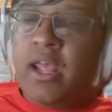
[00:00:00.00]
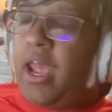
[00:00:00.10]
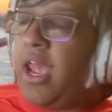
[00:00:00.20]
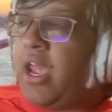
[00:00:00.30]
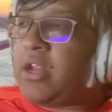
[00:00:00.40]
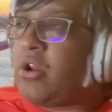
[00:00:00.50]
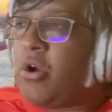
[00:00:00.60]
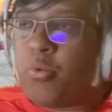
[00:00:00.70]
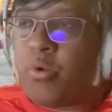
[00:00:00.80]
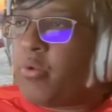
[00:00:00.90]
And
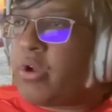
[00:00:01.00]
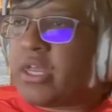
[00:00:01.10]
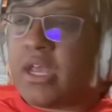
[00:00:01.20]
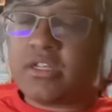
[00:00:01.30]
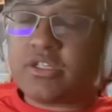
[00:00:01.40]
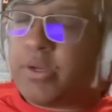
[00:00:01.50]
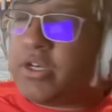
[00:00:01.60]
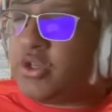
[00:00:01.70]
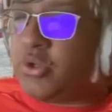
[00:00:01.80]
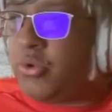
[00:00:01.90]
we're working on a suite
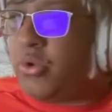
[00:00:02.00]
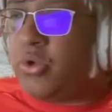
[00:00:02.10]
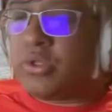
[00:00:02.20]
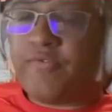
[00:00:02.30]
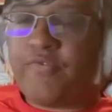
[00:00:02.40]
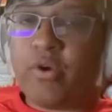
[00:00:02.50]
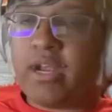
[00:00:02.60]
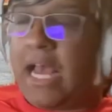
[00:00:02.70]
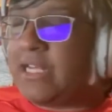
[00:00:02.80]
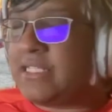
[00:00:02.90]
of tools for
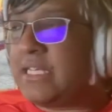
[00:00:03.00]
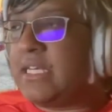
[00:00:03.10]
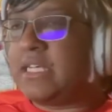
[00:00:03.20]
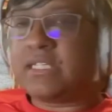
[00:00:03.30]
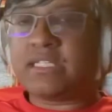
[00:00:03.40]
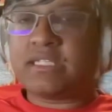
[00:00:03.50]
analysis